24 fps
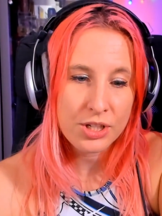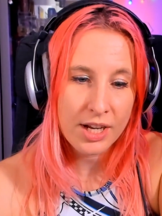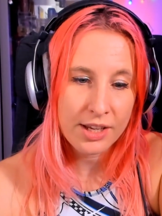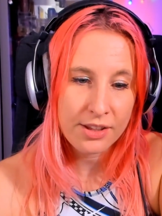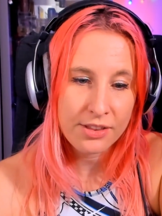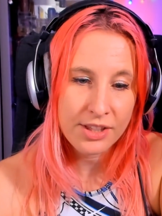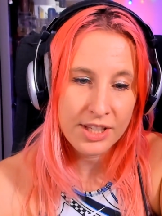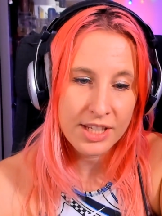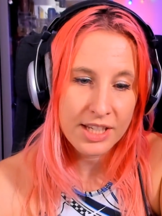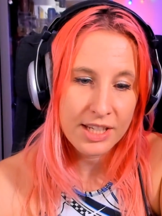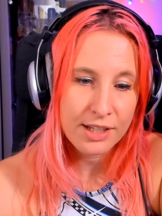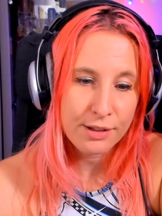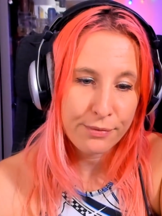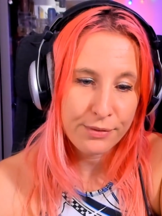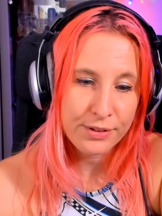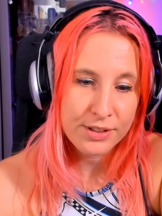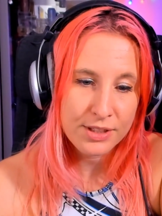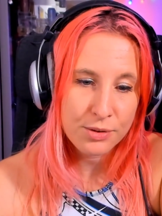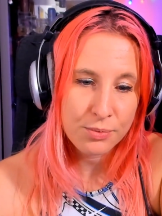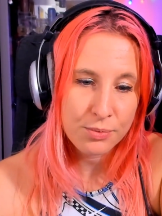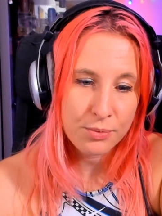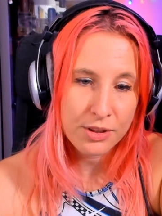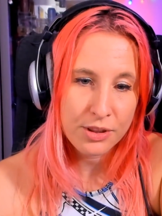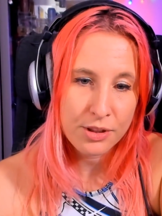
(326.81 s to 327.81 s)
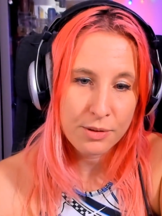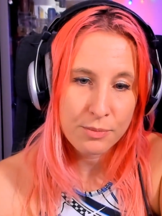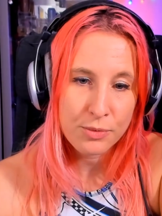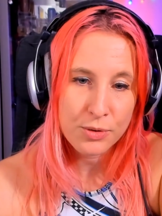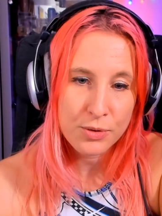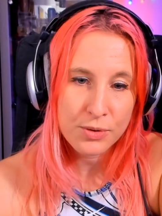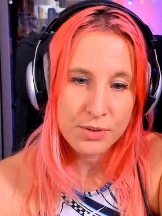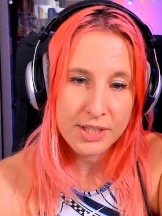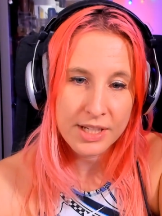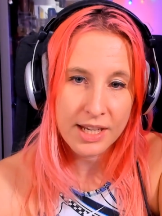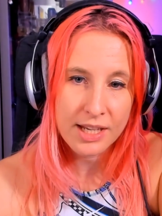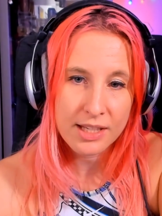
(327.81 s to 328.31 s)
I think it fits with the
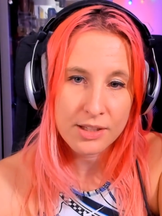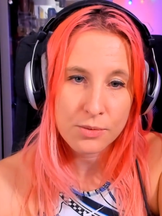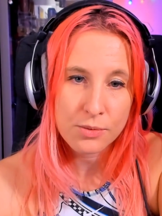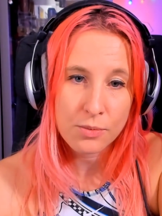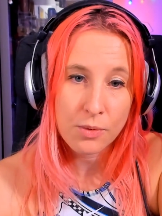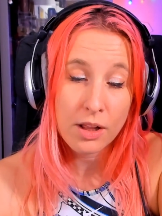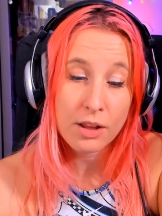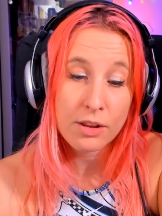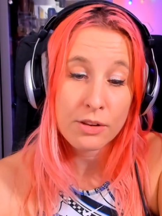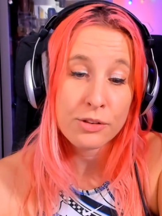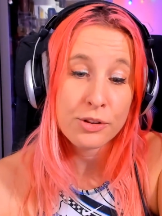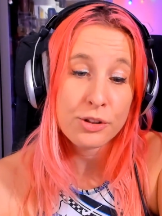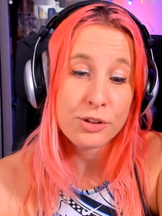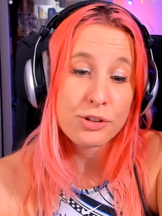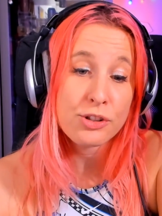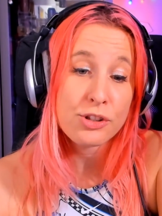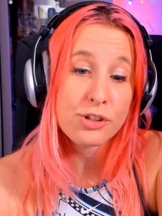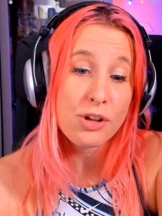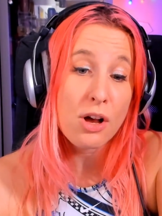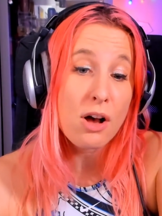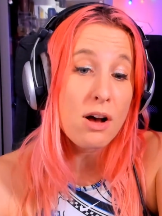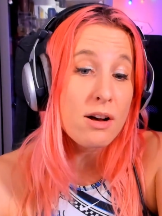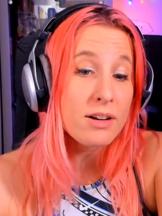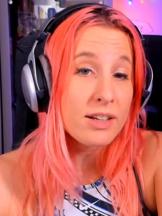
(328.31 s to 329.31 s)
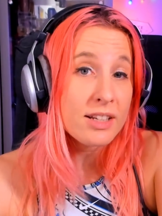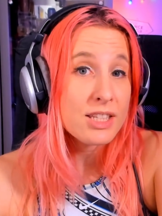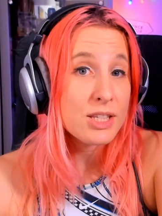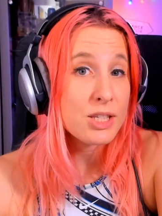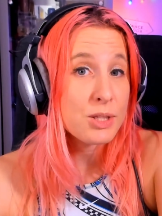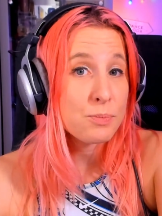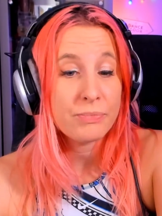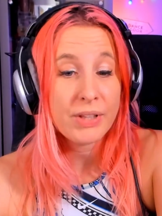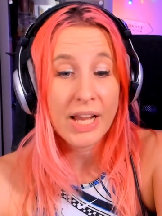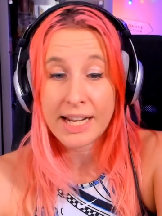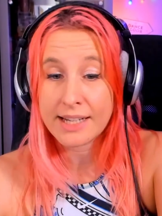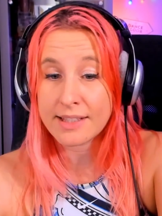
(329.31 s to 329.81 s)
music as well. The song
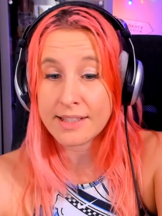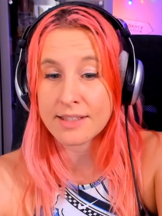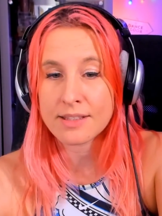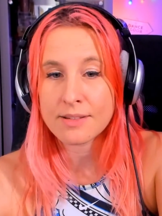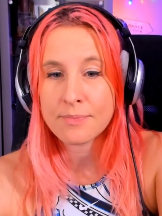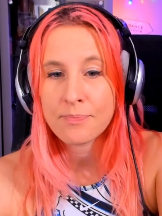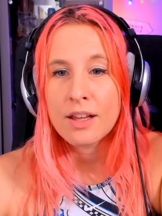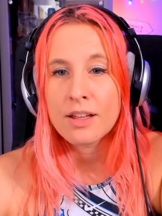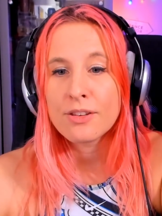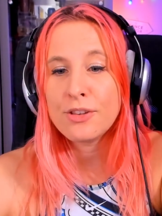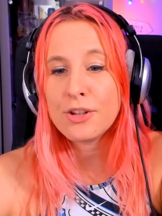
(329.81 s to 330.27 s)
is nice.